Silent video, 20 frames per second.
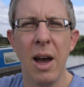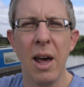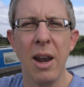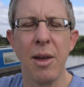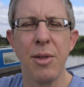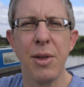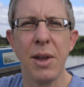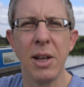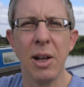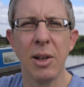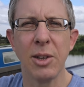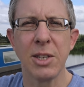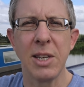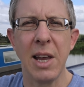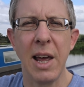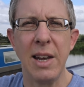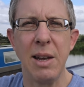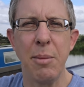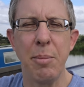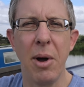And I think I'll
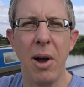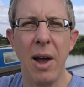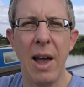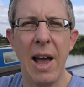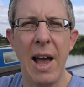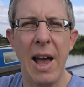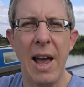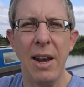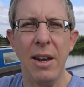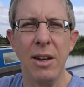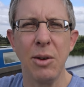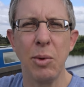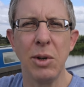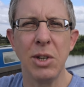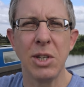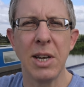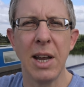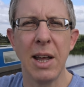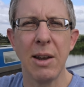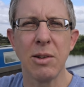sand it by hand,
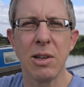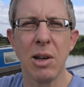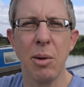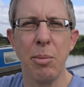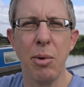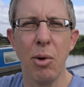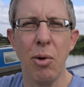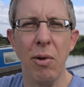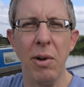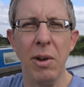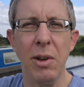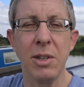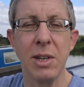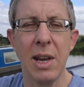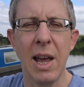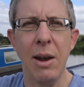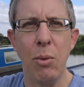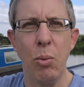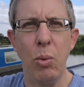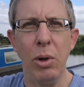which sounds laborious
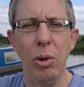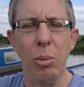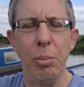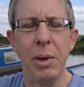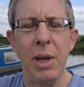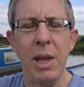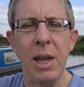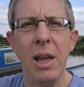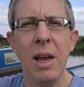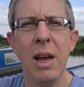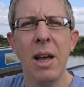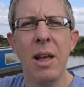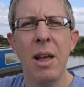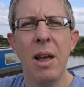and will be,